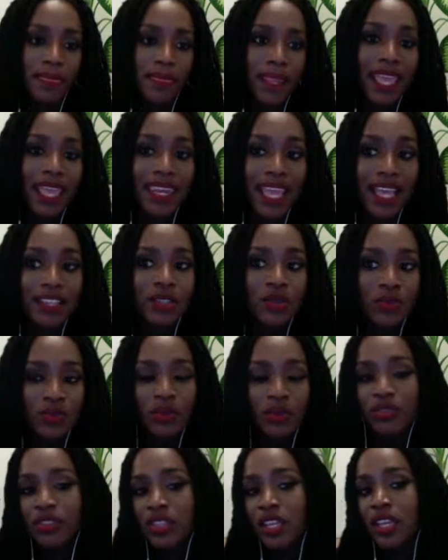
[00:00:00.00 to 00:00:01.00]
And that's the
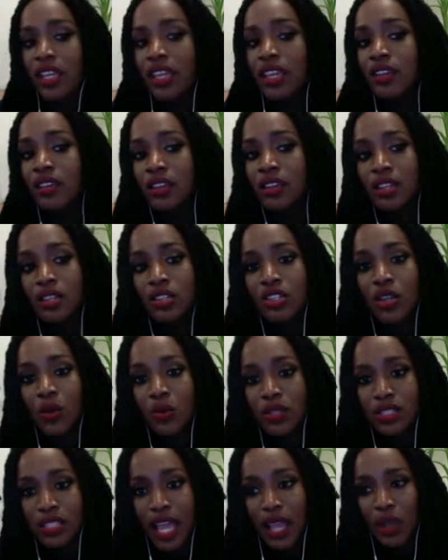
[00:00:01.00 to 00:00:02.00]
real thing. So
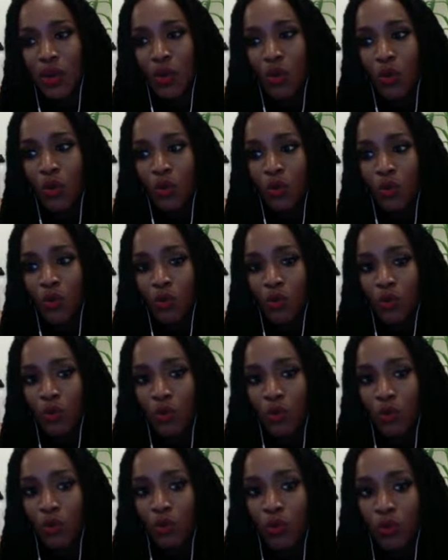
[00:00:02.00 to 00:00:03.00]
it's like,
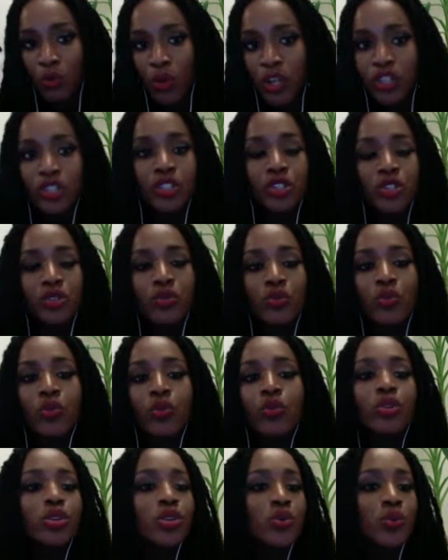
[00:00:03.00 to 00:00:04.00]
who do
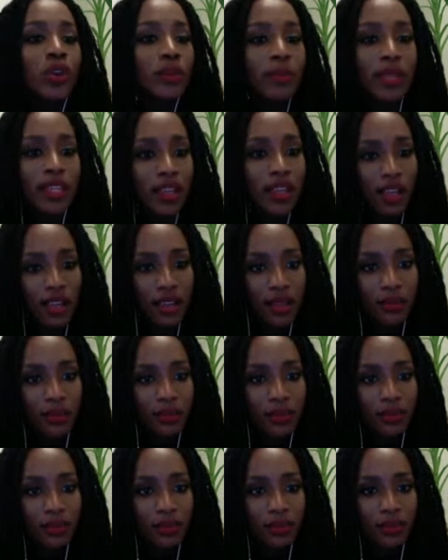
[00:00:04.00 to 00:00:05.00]
you want to become?
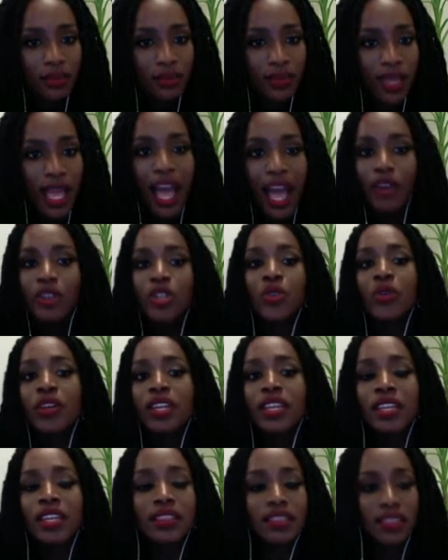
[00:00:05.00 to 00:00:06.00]
How do you want
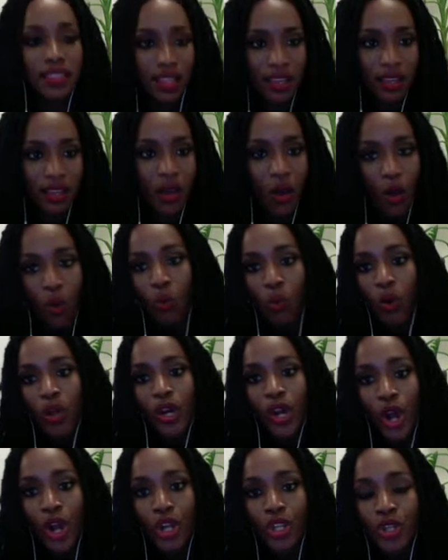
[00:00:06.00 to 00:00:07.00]
to get there?
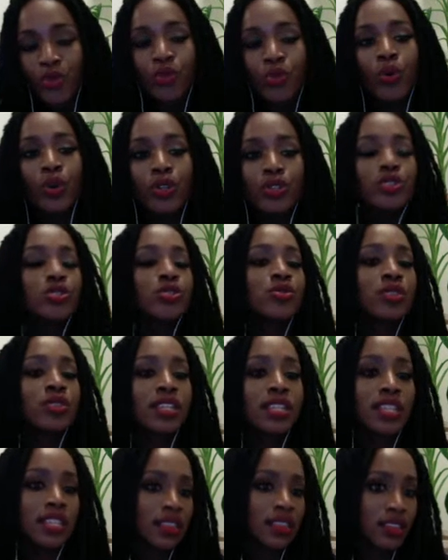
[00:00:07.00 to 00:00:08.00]
What are you going to do to
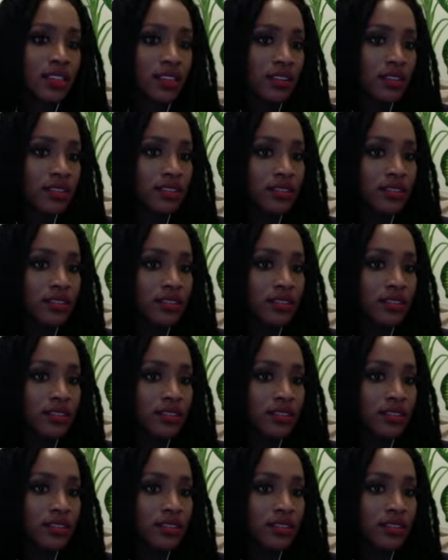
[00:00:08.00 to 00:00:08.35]
get there?